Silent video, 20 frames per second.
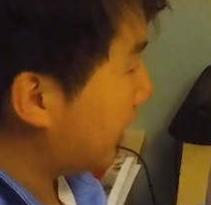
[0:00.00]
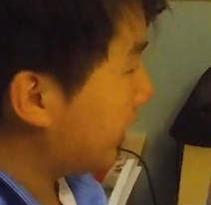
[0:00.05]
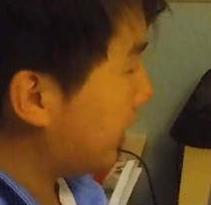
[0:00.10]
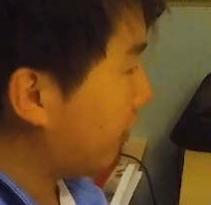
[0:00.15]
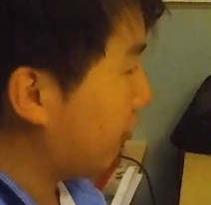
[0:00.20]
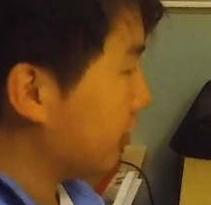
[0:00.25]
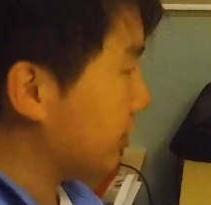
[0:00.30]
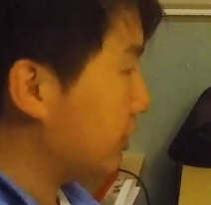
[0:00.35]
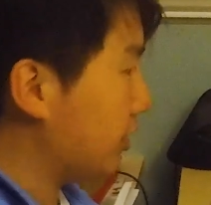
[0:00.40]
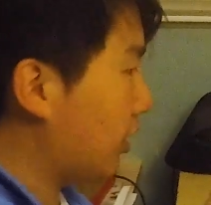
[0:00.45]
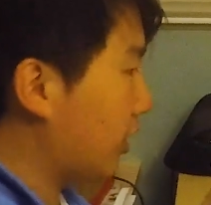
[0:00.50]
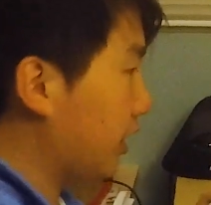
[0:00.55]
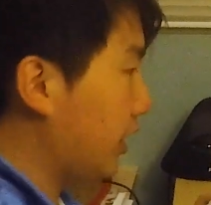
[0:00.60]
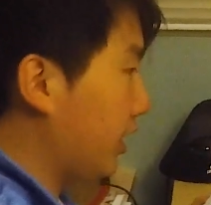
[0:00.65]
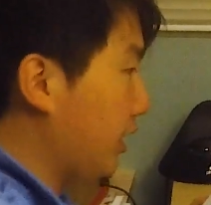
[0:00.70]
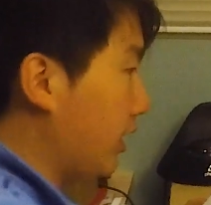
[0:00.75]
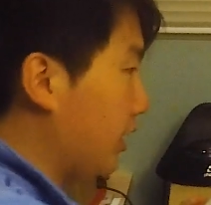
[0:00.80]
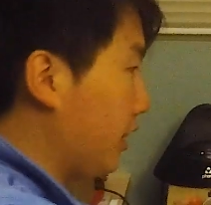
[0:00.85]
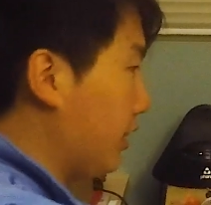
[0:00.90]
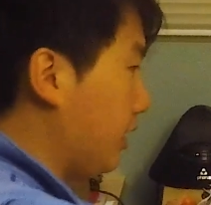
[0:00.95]
that was
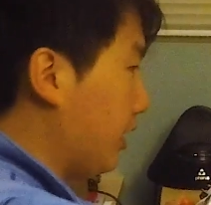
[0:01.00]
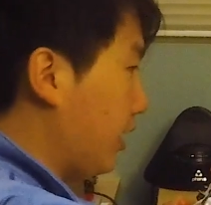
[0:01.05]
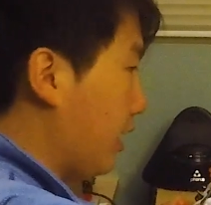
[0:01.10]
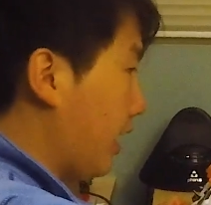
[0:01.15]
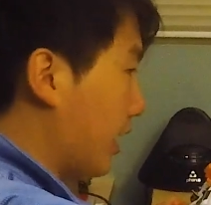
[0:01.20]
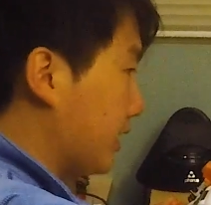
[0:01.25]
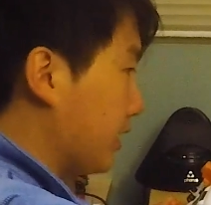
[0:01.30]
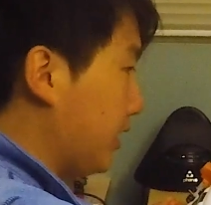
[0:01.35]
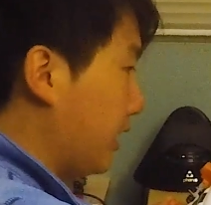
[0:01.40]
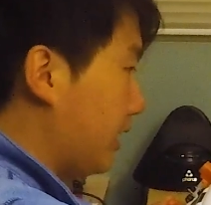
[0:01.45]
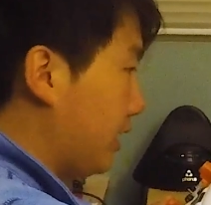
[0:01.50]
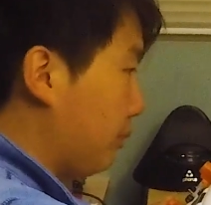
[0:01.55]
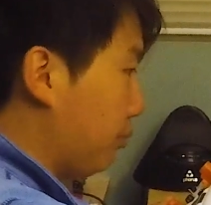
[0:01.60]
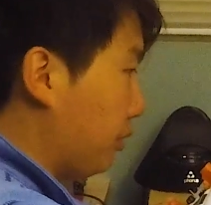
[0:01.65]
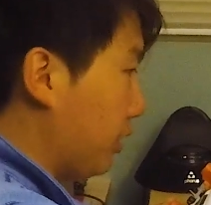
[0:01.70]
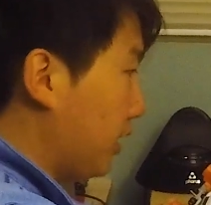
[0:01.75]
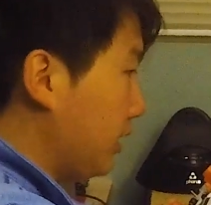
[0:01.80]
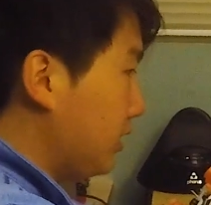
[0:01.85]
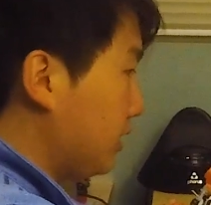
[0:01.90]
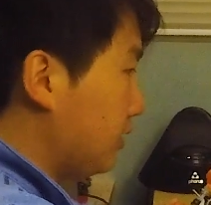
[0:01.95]
not in the X9D
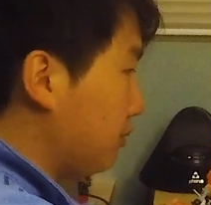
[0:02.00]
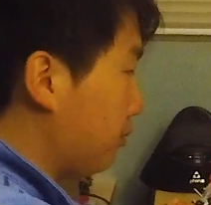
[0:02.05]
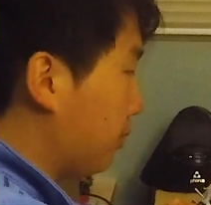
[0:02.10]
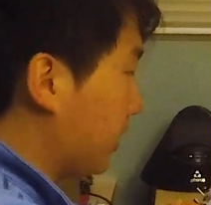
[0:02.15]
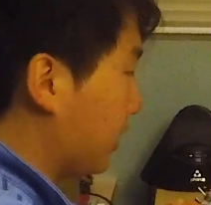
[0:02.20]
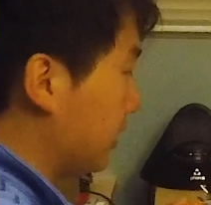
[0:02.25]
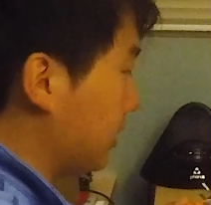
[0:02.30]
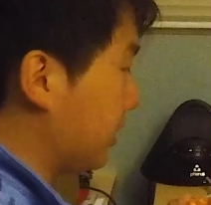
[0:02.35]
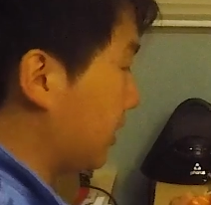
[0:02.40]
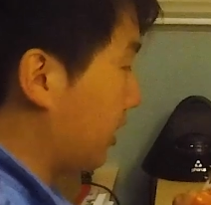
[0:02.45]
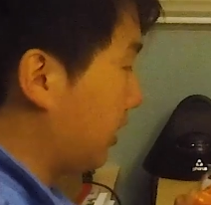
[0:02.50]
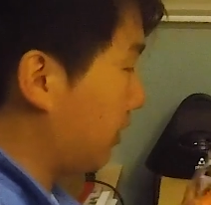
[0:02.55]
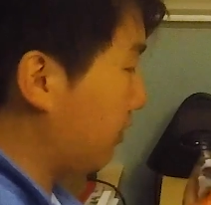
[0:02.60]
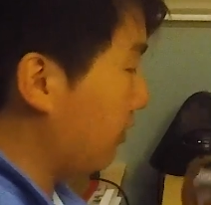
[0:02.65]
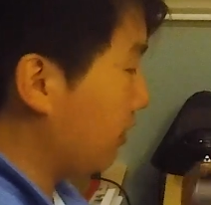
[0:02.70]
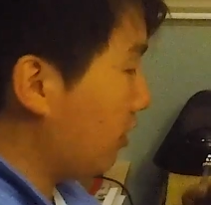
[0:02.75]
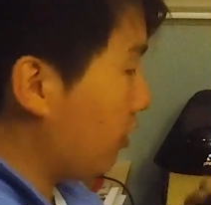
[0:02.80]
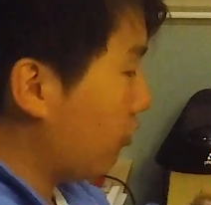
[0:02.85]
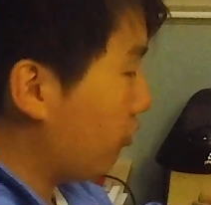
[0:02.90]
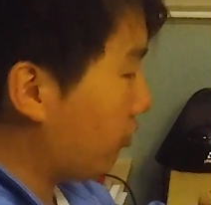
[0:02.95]
Plus, because
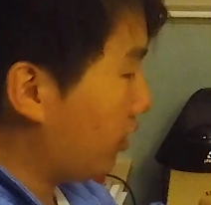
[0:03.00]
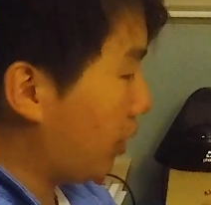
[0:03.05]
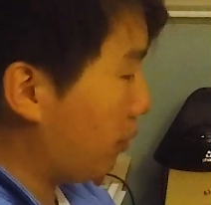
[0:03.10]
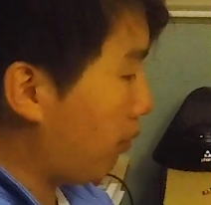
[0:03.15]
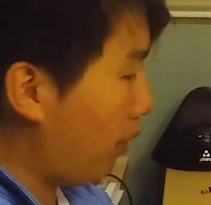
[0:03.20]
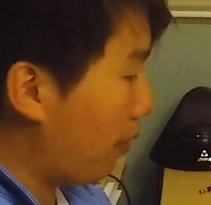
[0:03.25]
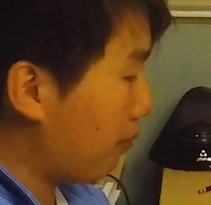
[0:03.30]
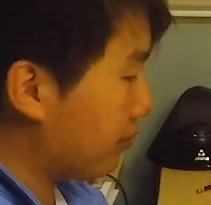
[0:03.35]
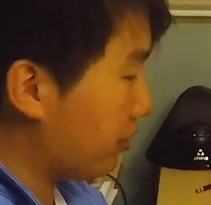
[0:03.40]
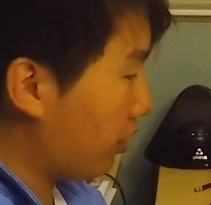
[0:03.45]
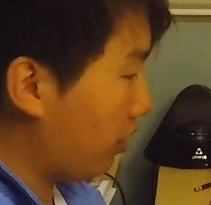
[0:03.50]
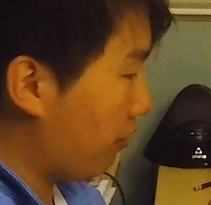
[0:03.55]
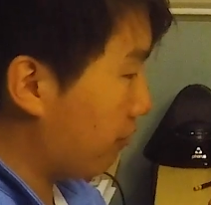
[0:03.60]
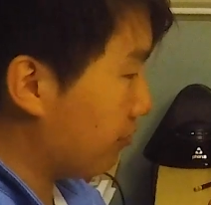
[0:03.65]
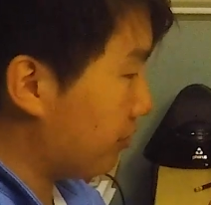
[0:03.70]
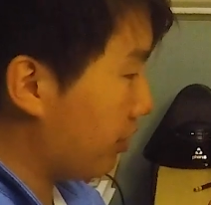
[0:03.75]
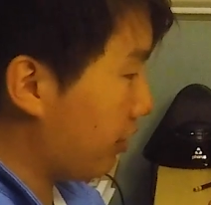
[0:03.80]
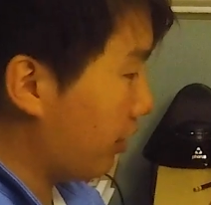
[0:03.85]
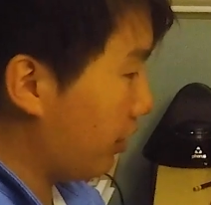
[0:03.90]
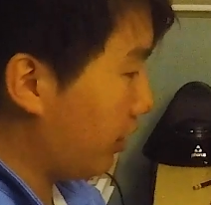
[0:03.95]
uh, when I popped
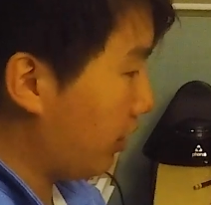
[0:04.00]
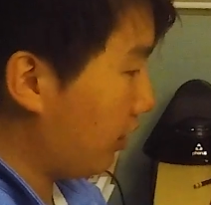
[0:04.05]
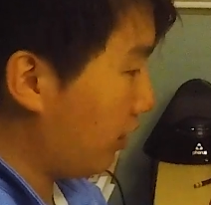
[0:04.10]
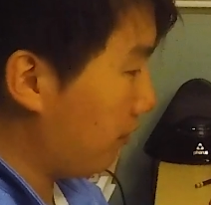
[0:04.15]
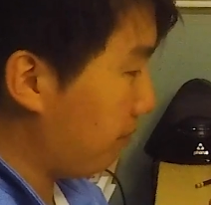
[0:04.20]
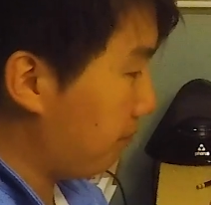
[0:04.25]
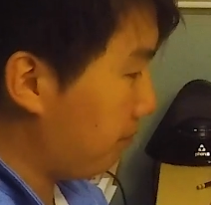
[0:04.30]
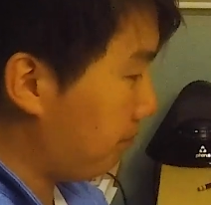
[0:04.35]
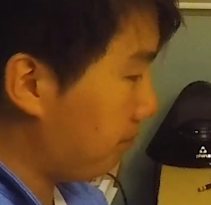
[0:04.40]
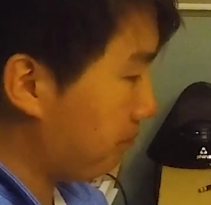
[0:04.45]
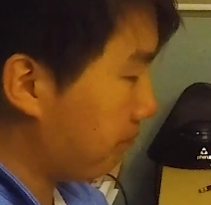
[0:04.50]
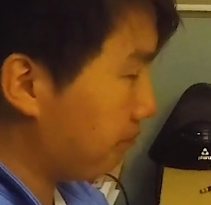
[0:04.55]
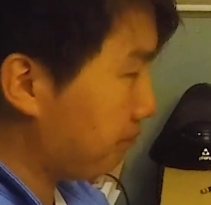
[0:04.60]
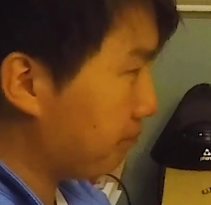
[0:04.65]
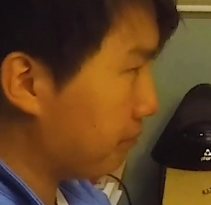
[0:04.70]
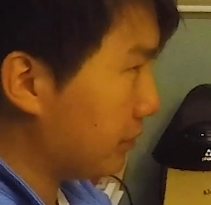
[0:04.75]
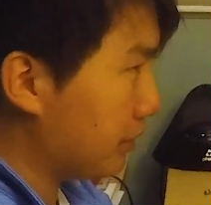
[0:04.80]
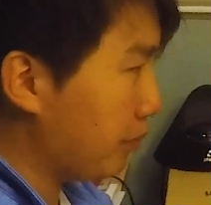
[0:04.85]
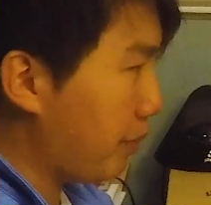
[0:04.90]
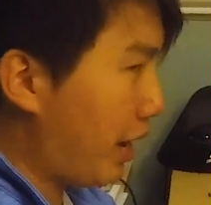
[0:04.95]
off the,
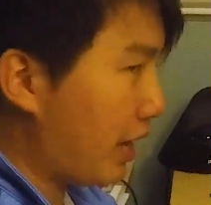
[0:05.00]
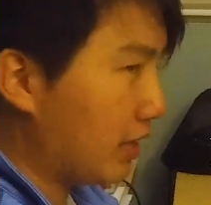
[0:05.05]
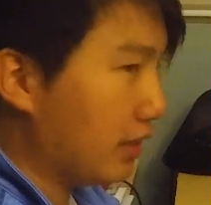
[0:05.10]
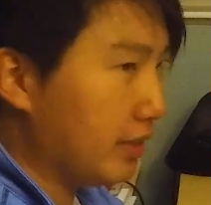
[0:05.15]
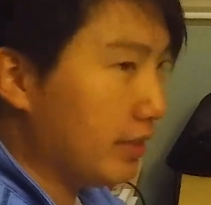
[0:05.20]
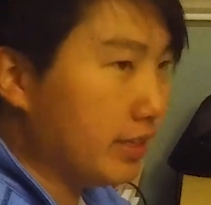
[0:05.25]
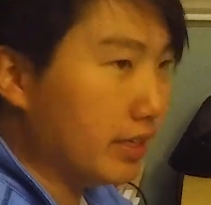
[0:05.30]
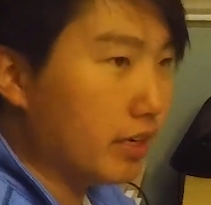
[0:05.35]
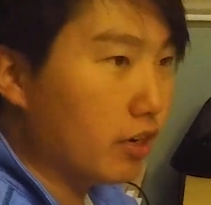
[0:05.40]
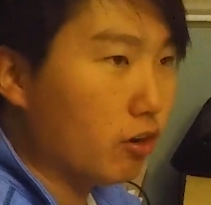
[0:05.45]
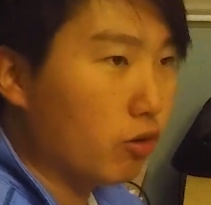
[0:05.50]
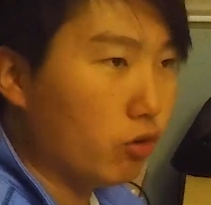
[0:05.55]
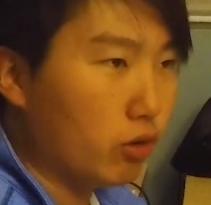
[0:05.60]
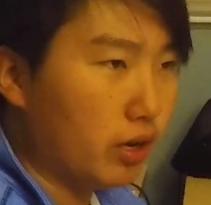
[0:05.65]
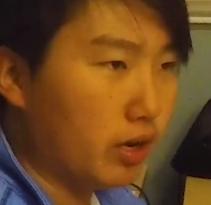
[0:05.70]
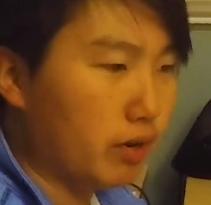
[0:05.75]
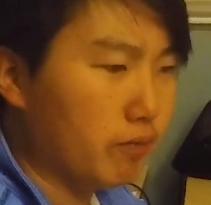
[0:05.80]
the lid to go